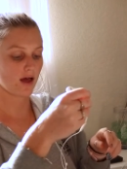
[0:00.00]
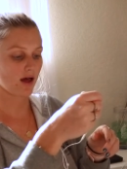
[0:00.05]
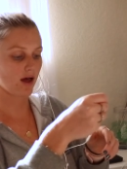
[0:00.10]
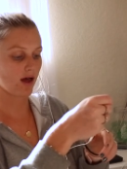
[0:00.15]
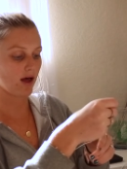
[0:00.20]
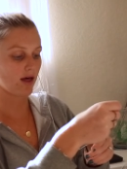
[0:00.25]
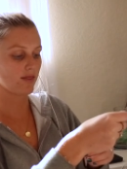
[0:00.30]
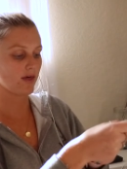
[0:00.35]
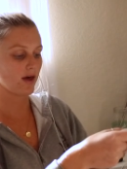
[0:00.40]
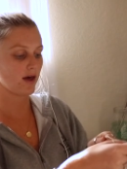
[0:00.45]

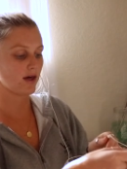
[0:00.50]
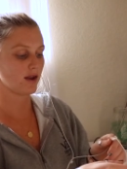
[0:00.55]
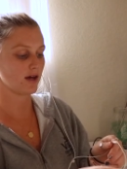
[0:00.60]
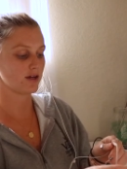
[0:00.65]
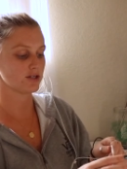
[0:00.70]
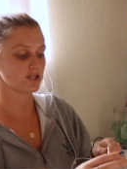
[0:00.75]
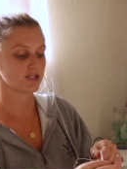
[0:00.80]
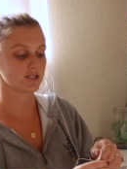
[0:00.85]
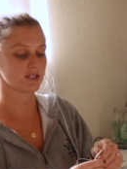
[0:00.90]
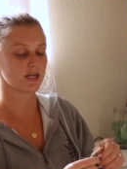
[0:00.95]
and then
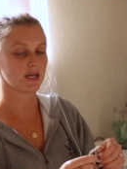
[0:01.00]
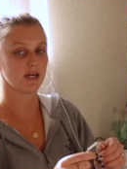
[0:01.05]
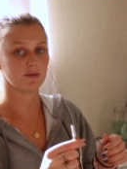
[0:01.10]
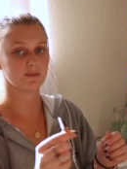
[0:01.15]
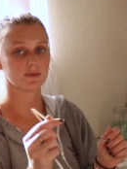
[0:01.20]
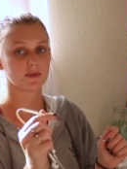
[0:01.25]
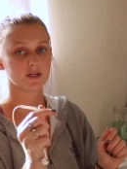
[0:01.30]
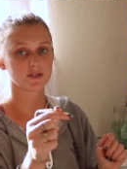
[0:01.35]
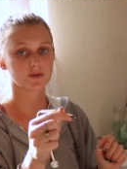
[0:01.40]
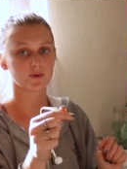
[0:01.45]
I just
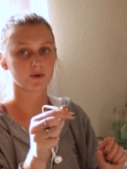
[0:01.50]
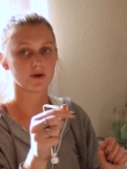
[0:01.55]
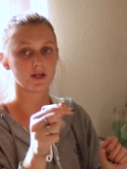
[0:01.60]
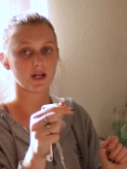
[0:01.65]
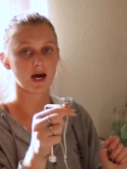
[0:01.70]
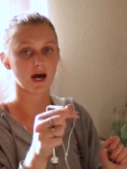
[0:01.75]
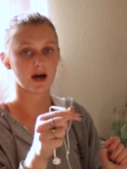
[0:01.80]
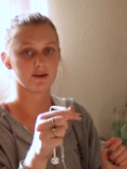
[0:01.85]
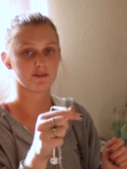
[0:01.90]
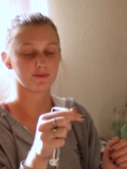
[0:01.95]
keep this one
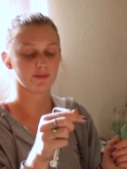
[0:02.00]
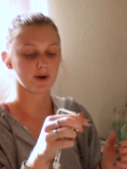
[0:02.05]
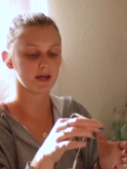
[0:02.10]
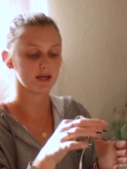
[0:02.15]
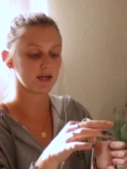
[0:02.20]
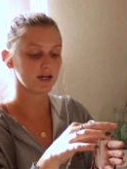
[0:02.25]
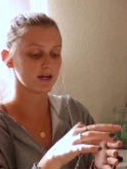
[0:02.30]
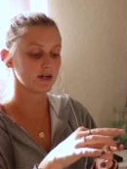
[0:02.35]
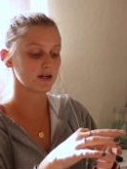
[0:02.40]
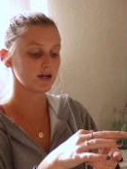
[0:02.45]
out of my
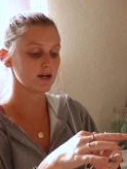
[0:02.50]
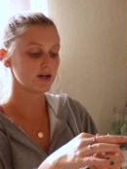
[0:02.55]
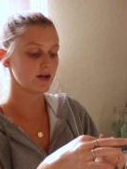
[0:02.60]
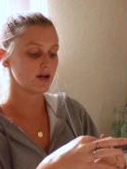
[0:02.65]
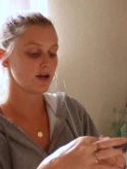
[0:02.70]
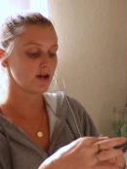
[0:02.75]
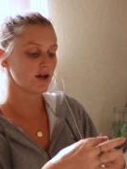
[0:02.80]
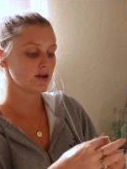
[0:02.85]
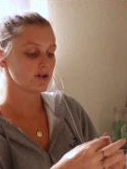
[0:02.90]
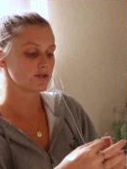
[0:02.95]
ear
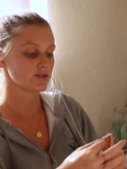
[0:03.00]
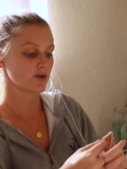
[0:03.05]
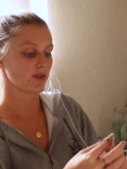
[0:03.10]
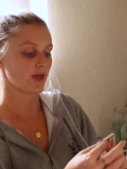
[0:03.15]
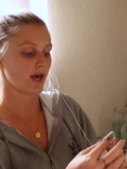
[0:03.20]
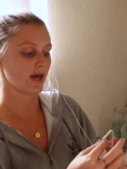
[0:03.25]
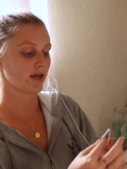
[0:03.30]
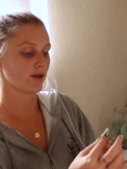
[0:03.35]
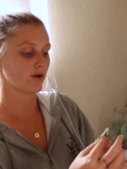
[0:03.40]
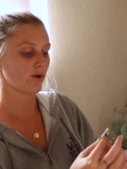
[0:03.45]
so
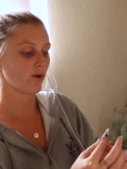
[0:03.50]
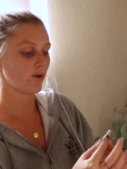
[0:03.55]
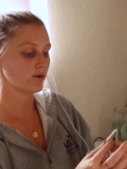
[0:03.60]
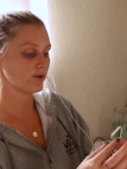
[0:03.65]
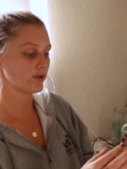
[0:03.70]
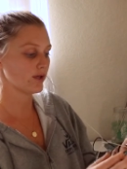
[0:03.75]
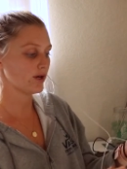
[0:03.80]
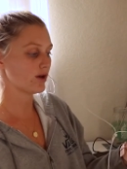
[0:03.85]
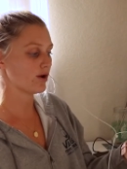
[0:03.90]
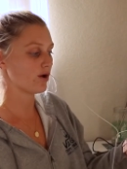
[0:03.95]
that I can
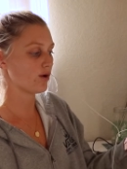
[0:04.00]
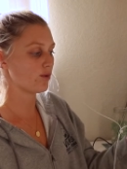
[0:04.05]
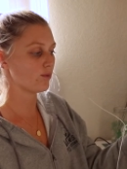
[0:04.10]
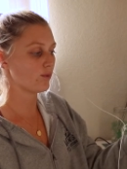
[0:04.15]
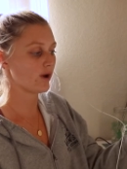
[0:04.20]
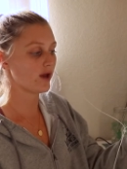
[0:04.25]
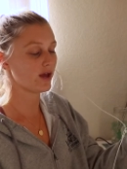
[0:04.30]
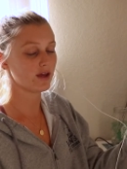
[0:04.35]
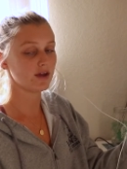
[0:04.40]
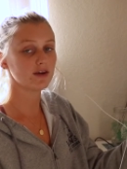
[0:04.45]
hold it
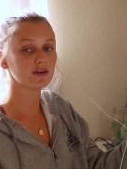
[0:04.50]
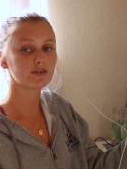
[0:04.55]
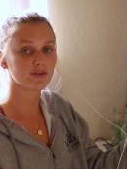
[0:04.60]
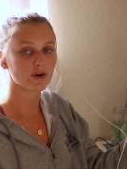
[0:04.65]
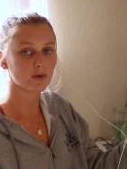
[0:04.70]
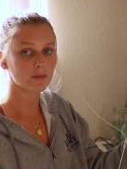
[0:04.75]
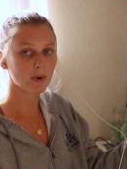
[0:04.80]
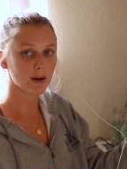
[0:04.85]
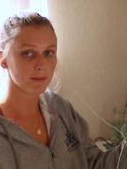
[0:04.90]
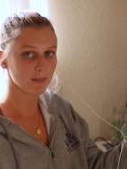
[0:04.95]
away
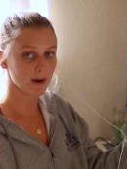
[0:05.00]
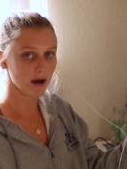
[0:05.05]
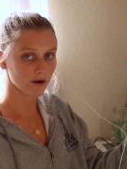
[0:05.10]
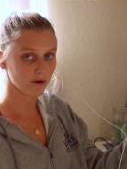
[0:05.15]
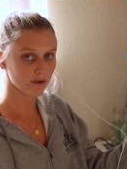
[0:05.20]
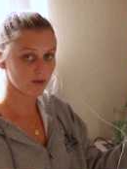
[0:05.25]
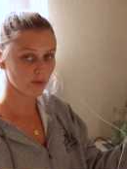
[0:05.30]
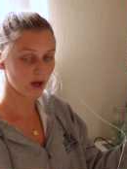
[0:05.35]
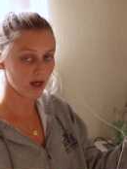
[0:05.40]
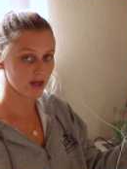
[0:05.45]
from my
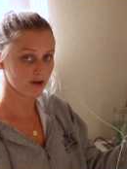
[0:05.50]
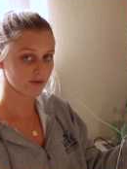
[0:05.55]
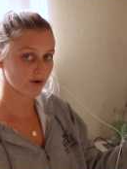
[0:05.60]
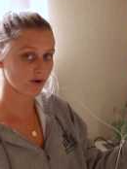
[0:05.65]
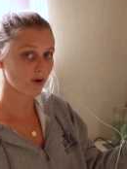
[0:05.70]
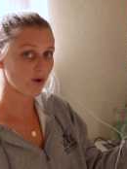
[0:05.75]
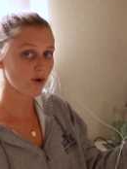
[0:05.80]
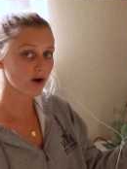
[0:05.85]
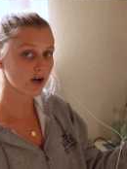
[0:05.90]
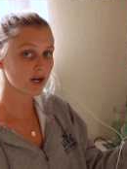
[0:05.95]
mouth while I
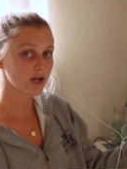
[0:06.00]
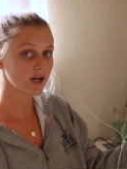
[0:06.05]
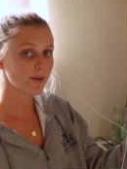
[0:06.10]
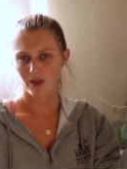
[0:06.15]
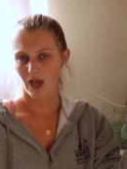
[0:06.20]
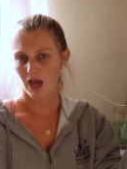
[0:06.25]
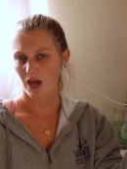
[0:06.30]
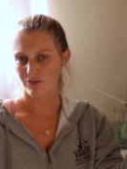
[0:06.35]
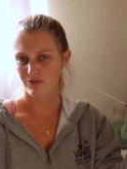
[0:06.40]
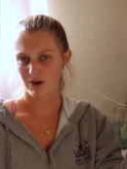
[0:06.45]
record.
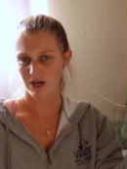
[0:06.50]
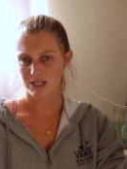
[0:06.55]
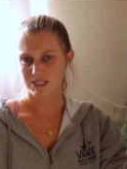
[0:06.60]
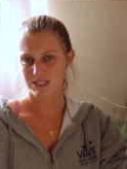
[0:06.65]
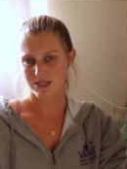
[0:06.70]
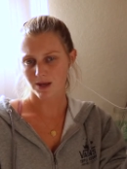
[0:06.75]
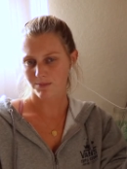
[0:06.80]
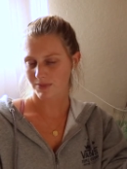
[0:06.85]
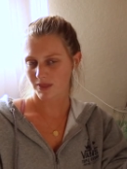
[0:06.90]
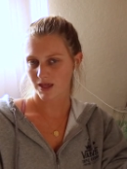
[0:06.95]
I read
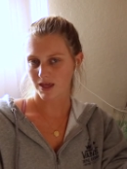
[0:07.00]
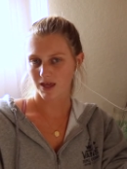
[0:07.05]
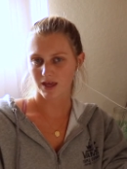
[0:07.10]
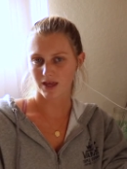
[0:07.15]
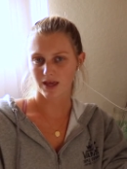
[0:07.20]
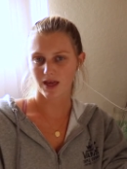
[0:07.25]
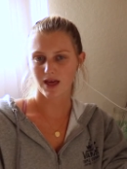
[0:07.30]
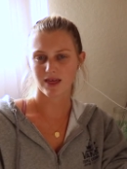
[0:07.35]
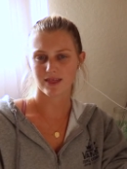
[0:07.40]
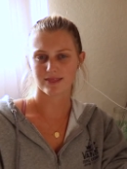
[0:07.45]

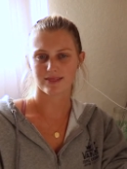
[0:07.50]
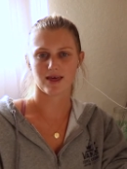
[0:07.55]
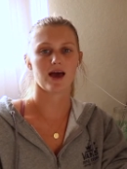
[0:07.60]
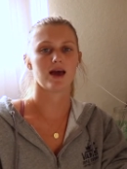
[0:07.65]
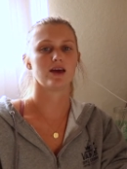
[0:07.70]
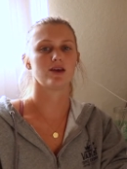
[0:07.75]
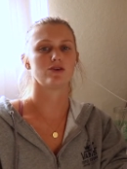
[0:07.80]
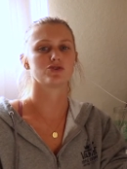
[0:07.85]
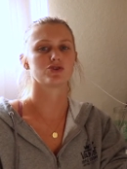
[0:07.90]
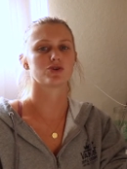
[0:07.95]
something
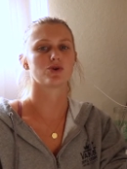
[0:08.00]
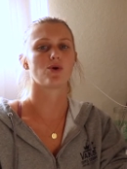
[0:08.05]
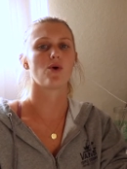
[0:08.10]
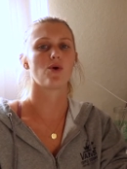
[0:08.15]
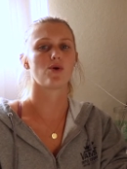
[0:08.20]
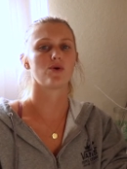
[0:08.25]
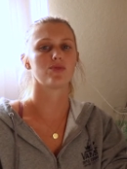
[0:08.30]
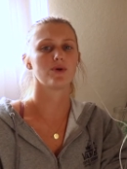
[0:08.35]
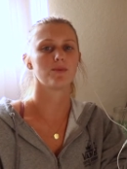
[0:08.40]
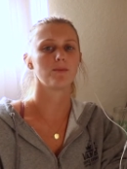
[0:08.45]
that you should
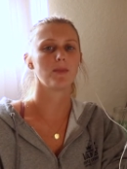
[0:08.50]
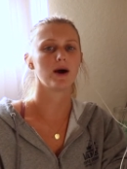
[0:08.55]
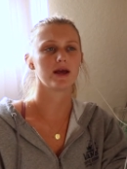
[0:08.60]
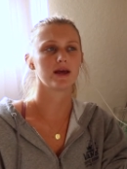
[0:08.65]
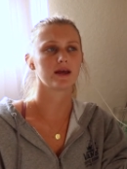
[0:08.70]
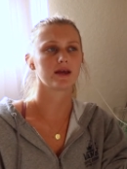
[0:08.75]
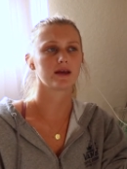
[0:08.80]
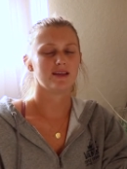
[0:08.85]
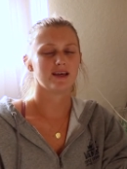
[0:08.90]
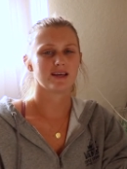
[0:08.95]
hold the
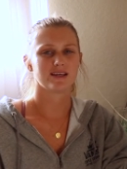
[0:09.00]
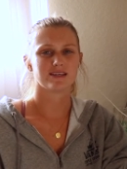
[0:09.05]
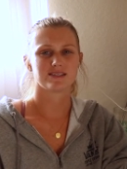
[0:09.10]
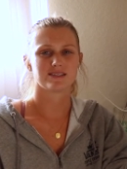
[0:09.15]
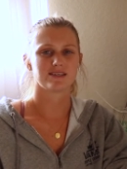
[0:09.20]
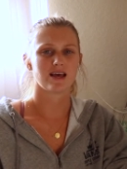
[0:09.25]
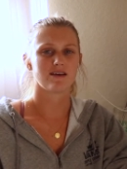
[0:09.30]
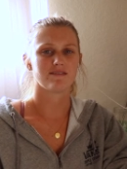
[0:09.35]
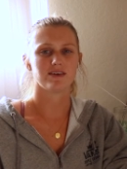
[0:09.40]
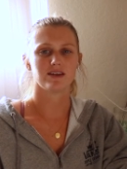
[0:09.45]
mic like
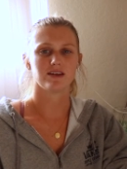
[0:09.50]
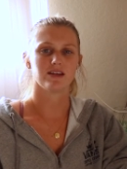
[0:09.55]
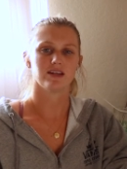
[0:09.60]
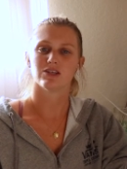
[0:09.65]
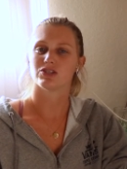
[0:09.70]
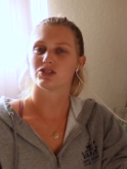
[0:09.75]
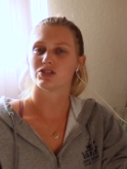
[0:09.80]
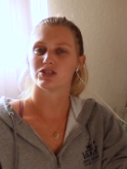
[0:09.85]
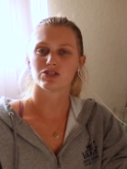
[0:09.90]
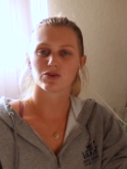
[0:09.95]
7
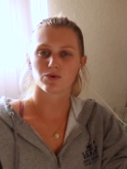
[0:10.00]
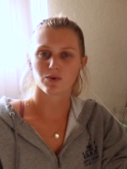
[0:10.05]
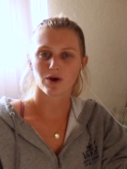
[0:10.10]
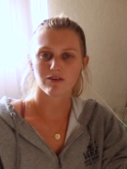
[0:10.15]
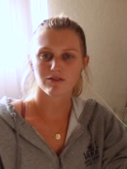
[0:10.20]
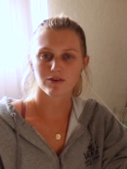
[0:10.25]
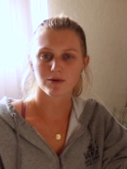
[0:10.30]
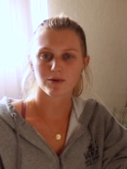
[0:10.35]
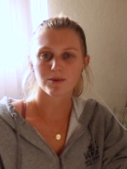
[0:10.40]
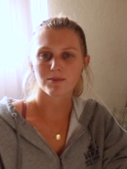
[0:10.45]
inches
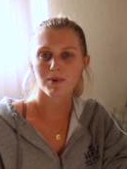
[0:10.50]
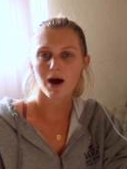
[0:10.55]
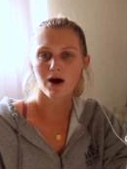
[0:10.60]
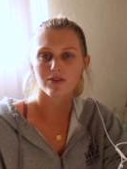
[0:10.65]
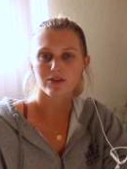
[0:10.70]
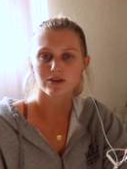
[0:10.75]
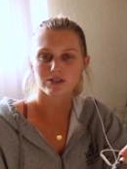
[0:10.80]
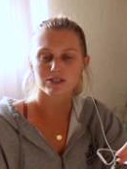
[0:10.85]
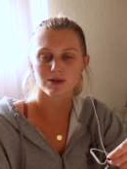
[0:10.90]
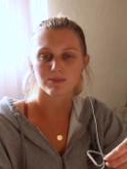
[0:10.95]
away from your
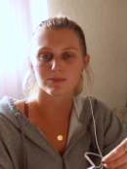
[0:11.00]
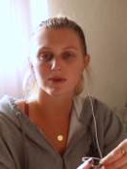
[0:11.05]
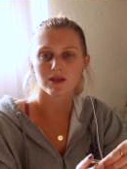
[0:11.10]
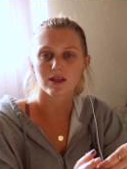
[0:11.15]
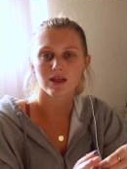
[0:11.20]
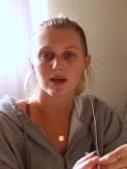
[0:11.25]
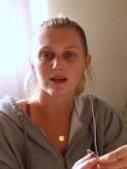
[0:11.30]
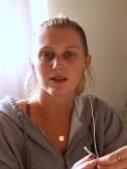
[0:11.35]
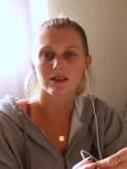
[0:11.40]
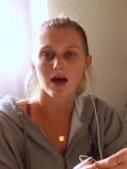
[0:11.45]
mouth or
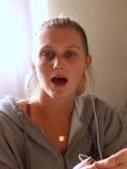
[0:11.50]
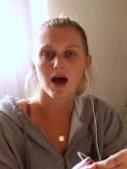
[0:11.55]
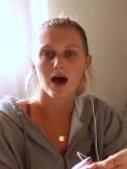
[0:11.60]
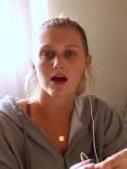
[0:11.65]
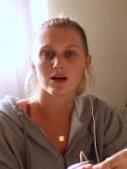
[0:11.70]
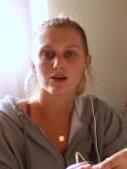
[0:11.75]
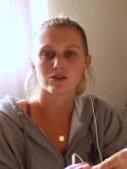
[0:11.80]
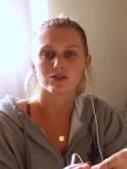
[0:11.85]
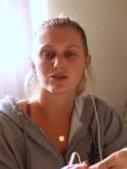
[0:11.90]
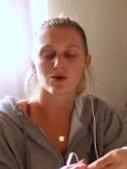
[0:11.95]
something like
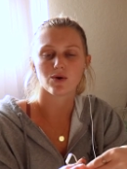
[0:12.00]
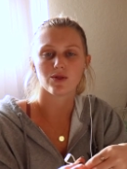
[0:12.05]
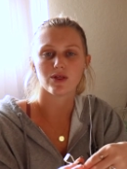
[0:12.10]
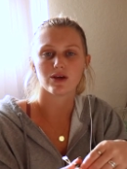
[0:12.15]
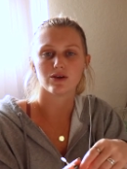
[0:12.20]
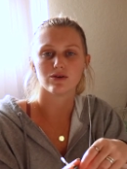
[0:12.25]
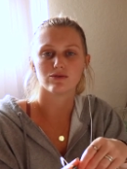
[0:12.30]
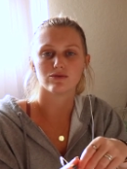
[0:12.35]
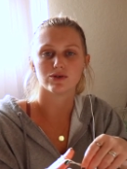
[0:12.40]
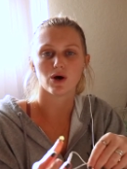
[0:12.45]
that, so
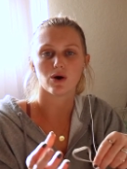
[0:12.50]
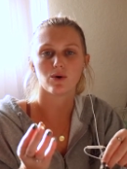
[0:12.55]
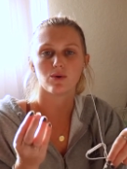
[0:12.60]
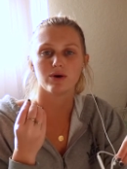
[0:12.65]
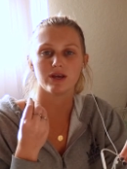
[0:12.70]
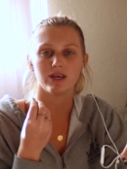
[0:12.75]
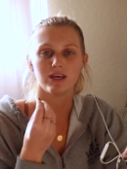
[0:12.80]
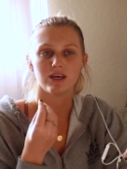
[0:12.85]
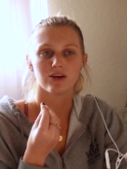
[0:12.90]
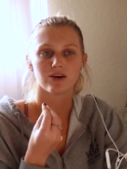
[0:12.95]
that you
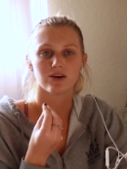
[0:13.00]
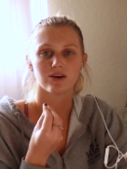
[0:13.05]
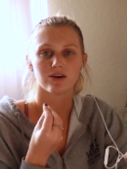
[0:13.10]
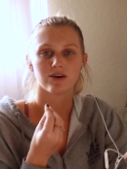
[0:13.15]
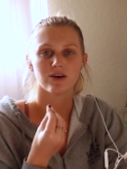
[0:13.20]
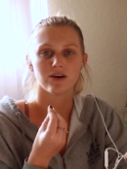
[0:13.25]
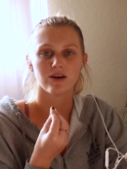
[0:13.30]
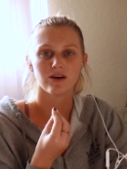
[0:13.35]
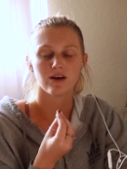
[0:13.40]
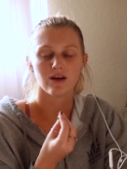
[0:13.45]
don't hear